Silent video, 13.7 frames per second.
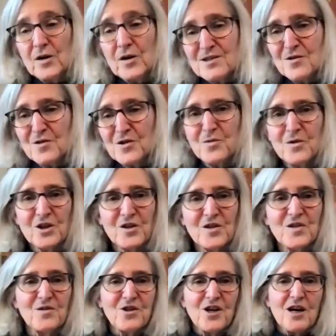a social worker, so
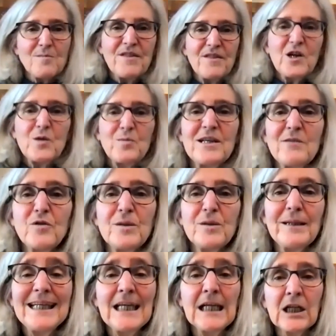trauma therapy would
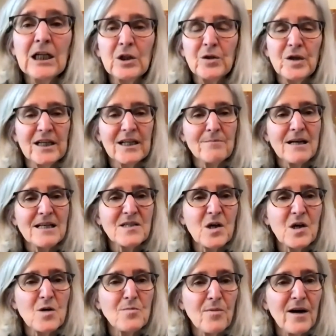be included in my
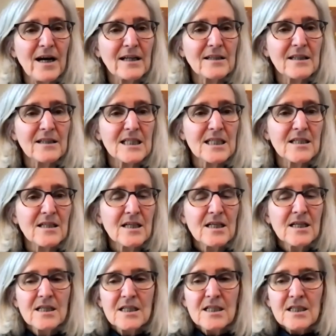scope of practice.
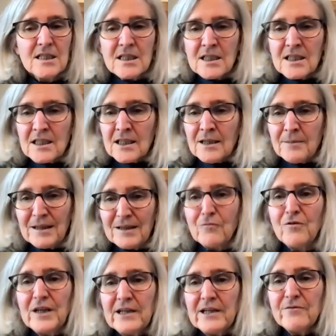But
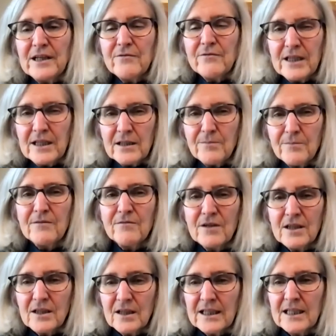read, be
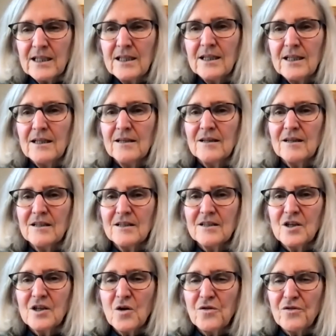really,
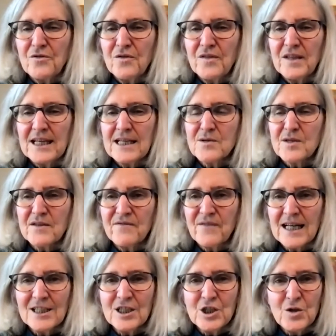go through things with a
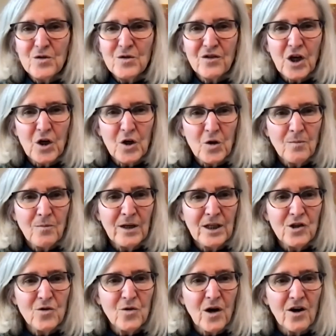fine-tooth comb when
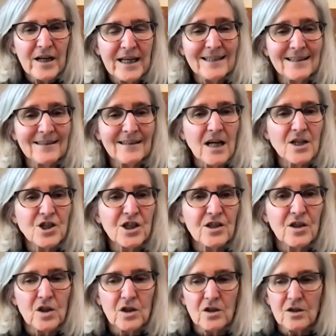you are in a
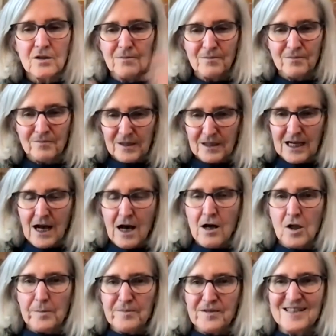logical,
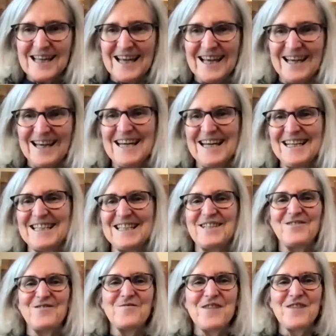calm state,
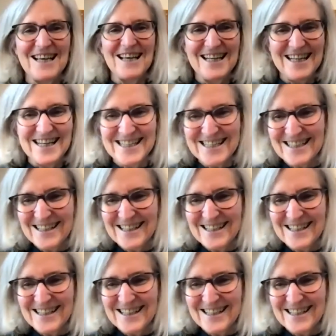right?